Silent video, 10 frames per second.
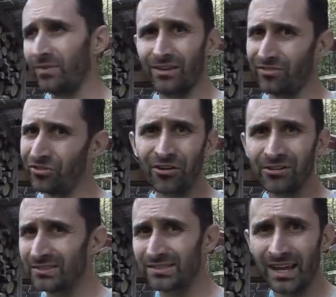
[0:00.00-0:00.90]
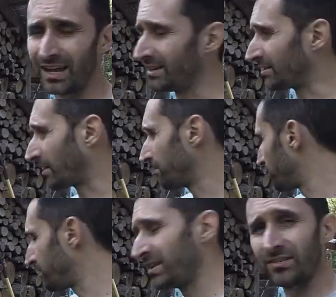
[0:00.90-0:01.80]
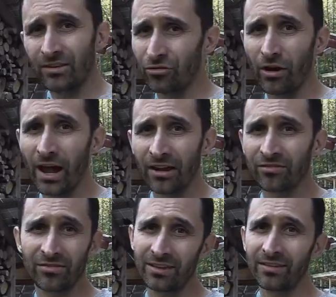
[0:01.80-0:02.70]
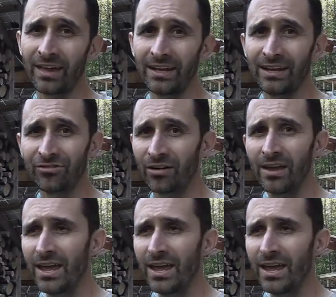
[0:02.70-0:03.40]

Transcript: it's dirt sand pieces of trash things of that nature